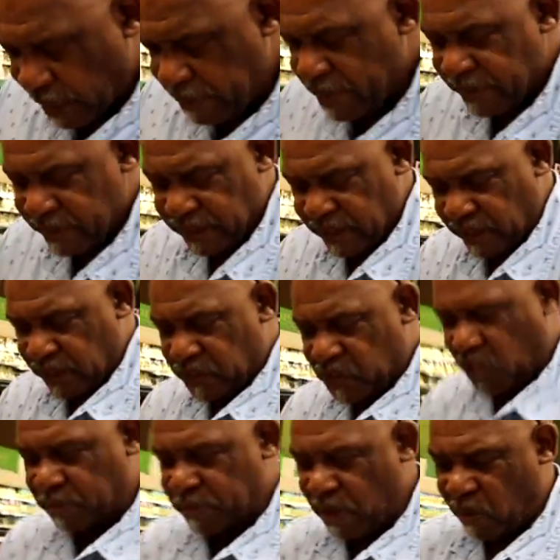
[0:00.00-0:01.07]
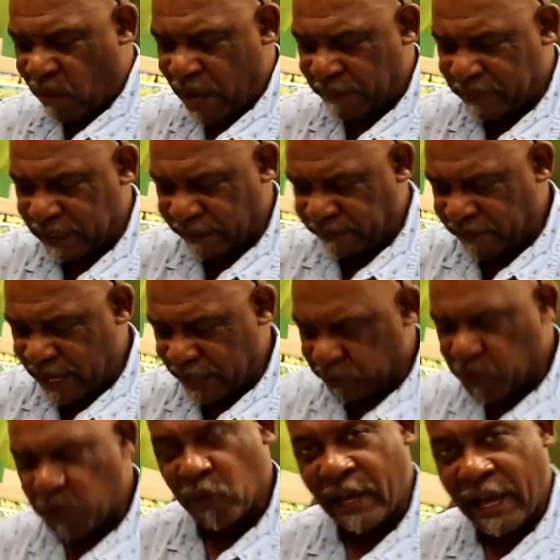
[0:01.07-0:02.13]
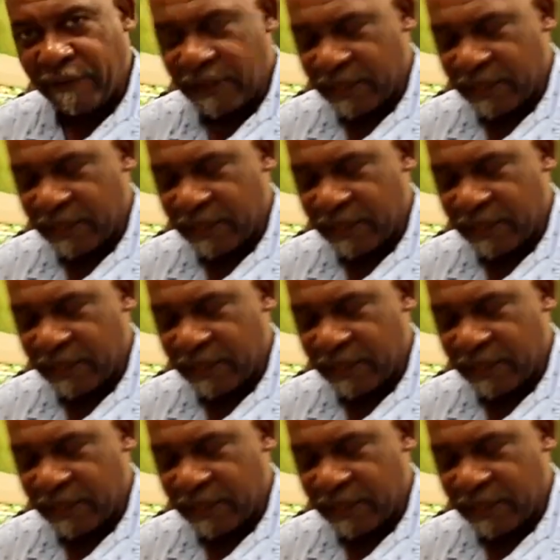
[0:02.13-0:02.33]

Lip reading: it took me a while, but I found two avocados.